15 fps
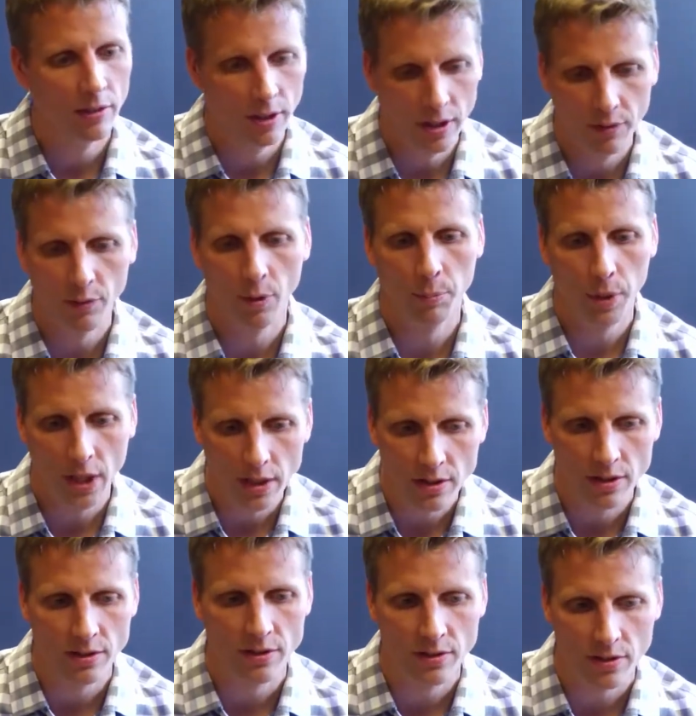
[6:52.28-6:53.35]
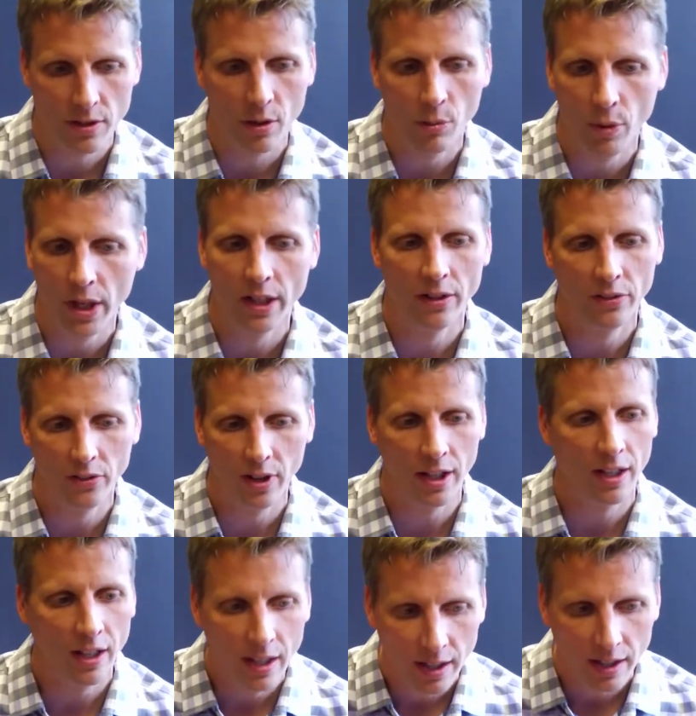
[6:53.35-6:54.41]
give our patients a way to
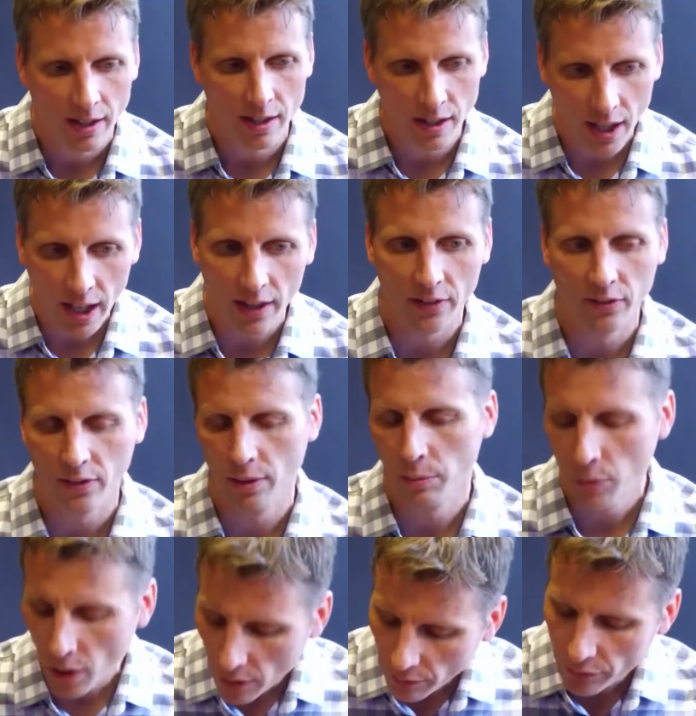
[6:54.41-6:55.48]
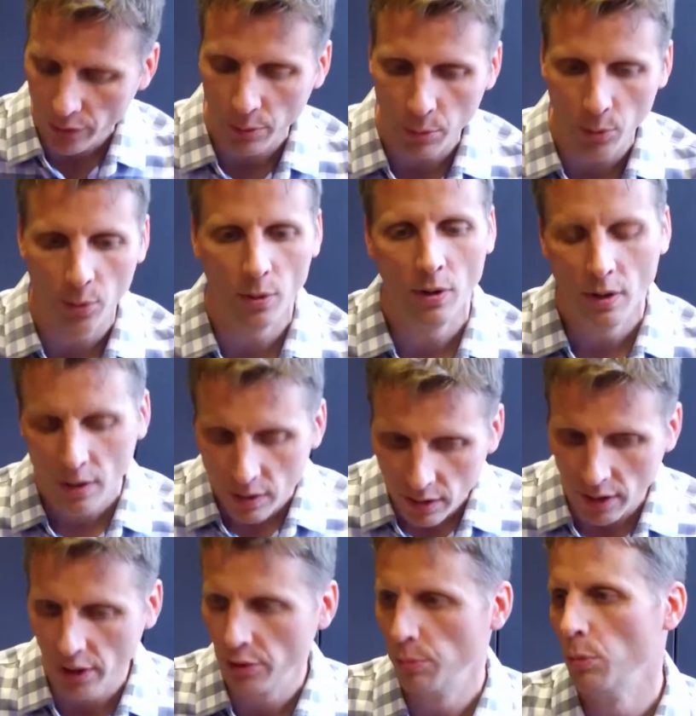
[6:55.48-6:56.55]
say, yes, I'm comfortable,
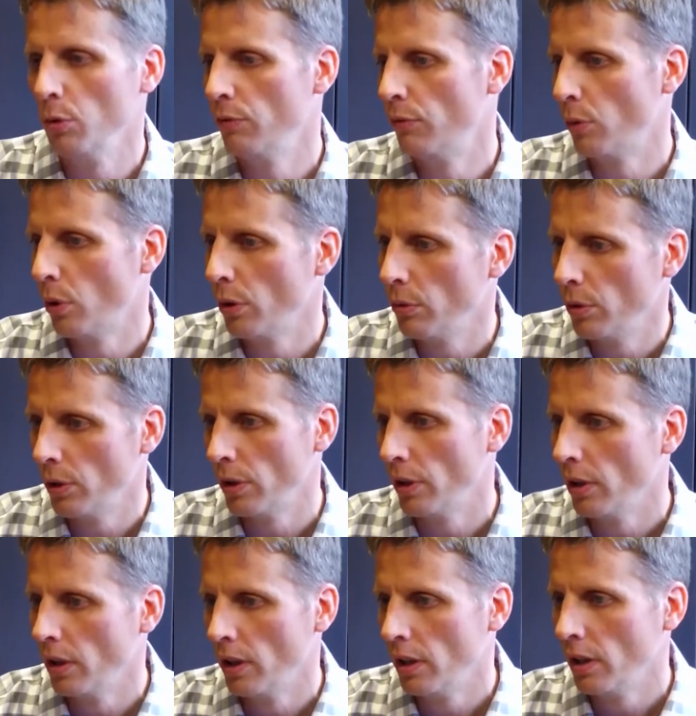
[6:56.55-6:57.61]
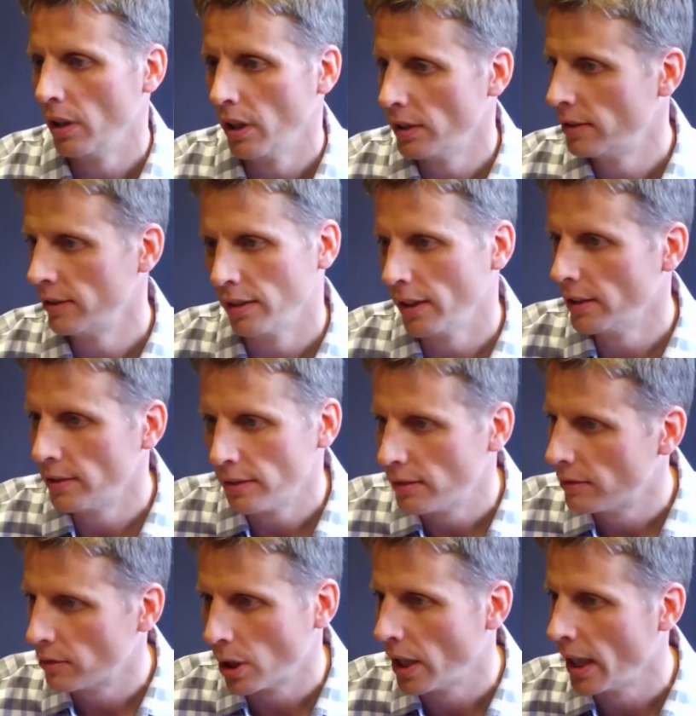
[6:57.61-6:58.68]
let's move forward, let's
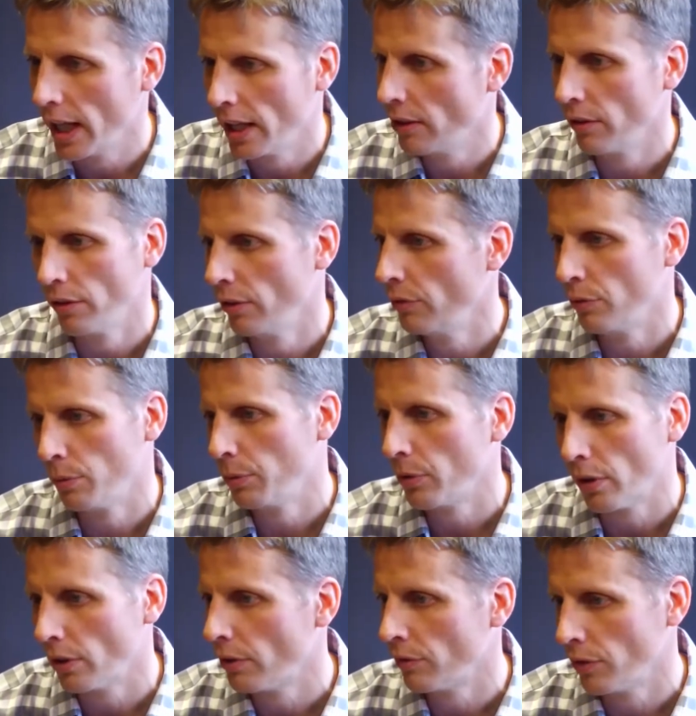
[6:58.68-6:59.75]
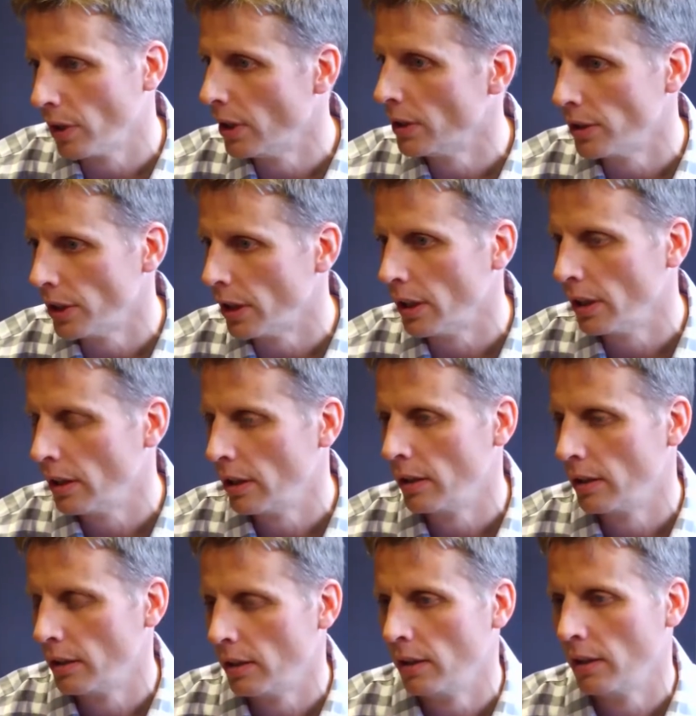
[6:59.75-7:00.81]
try to handle this from start to finish here.
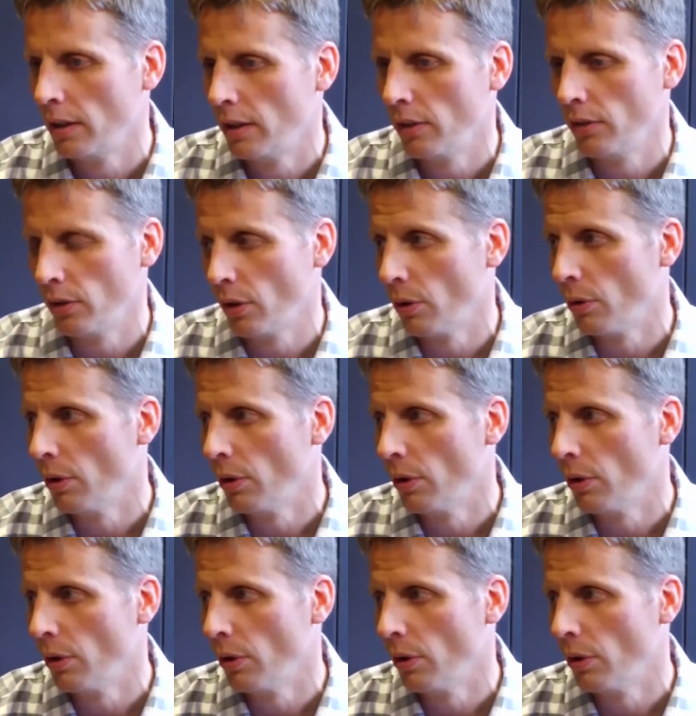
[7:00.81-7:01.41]
So